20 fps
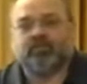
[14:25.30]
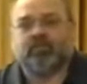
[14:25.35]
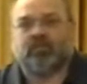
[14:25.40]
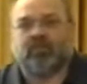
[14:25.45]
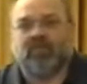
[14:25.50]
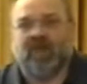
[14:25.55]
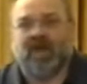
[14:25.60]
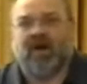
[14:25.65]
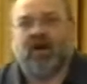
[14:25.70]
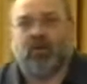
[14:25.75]

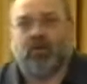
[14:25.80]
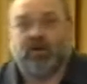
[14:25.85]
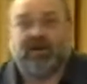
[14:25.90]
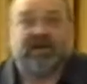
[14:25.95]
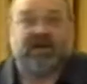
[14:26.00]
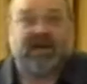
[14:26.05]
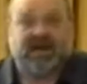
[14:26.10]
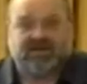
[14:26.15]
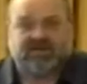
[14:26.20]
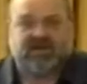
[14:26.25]
we
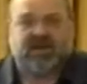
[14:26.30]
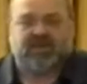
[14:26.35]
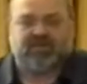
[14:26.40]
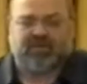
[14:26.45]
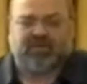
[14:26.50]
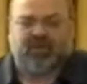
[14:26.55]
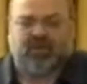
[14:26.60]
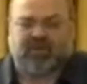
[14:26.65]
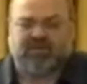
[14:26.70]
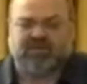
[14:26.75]
did have some
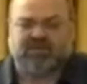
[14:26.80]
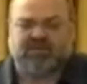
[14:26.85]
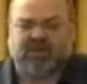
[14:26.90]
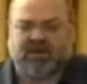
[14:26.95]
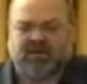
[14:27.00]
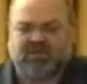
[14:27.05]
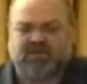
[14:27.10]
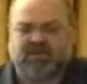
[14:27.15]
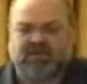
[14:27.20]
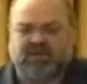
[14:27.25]
performance
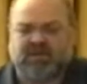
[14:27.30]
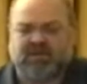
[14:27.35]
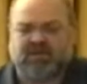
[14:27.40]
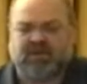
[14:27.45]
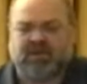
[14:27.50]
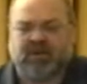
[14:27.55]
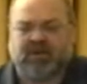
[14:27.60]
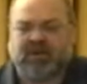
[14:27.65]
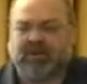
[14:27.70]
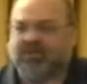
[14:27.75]
problems with it,
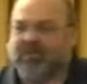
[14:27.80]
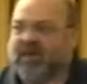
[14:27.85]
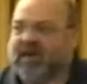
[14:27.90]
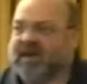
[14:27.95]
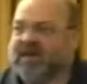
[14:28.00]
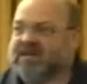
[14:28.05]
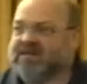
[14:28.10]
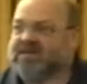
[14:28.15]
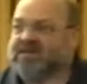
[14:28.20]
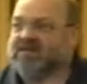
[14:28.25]
but we
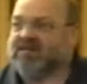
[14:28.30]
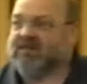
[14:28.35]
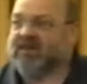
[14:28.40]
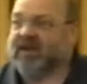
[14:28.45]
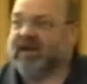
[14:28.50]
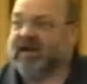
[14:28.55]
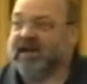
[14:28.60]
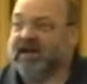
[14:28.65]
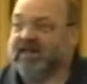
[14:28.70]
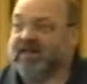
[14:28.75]
managed to
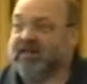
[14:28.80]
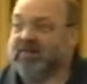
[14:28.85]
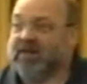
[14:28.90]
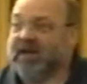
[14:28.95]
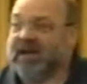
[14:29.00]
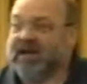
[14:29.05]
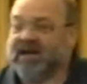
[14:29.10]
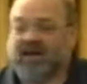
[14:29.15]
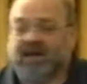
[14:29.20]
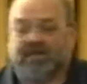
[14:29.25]
find out that we
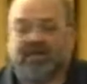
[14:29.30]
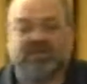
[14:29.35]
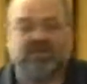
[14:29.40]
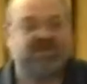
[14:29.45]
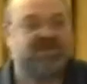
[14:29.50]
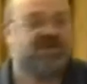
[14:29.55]
had a couple of missing